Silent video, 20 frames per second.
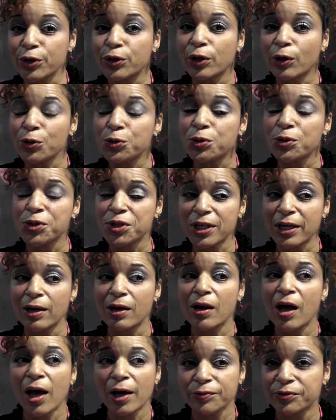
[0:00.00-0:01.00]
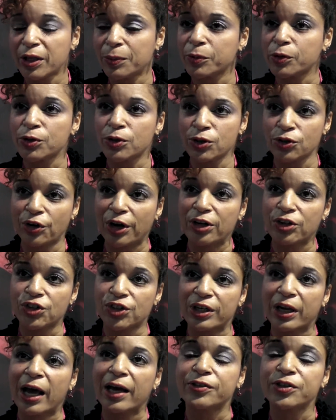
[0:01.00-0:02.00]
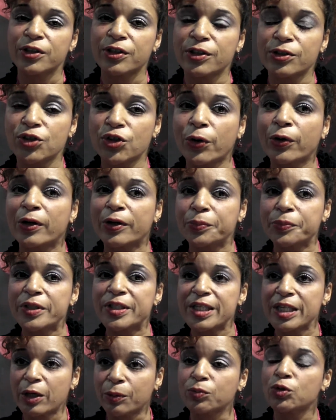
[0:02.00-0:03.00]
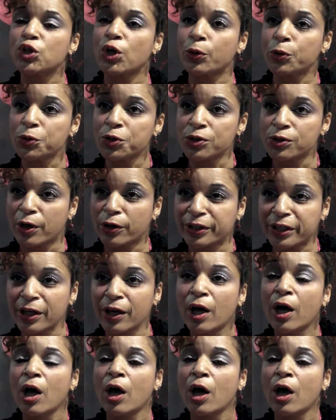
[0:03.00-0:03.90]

you can also see a live demonstration at a chocolate museum, Chocostory,